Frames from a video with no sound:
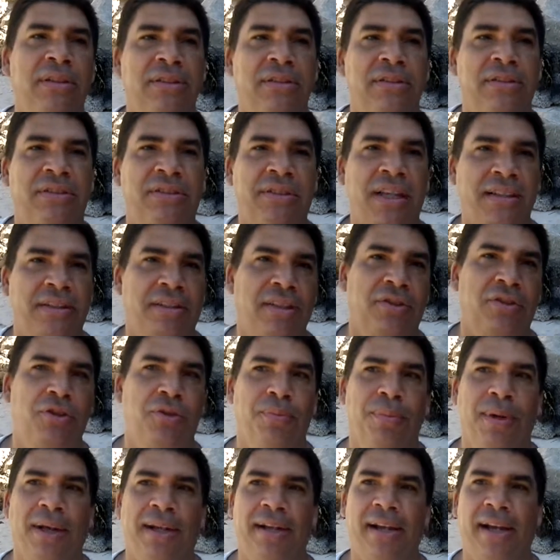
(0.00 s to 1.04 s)
Sent it to
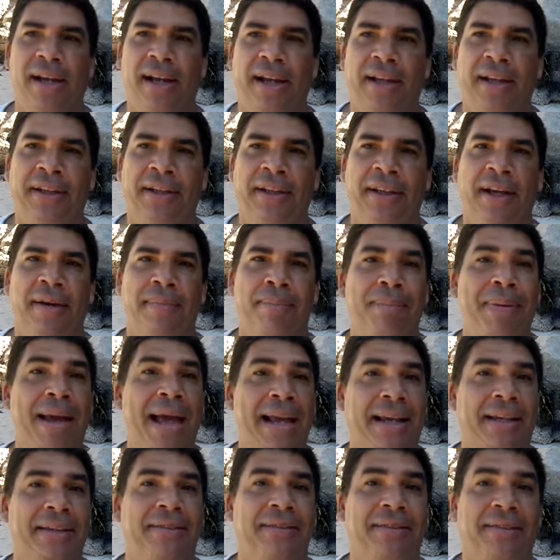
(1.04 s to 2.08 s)
my guy in
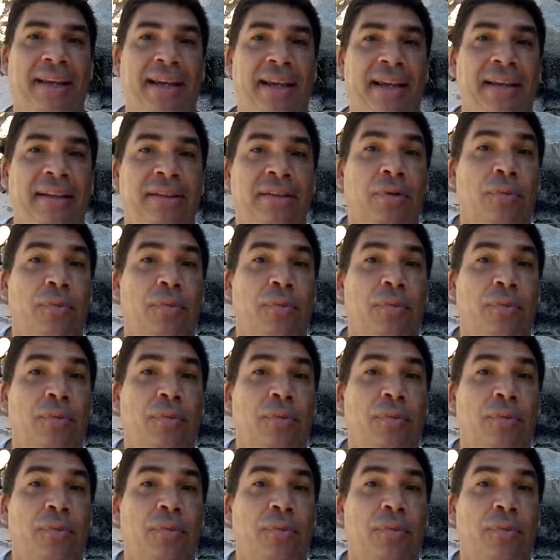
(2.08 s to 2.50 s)
Pakistan,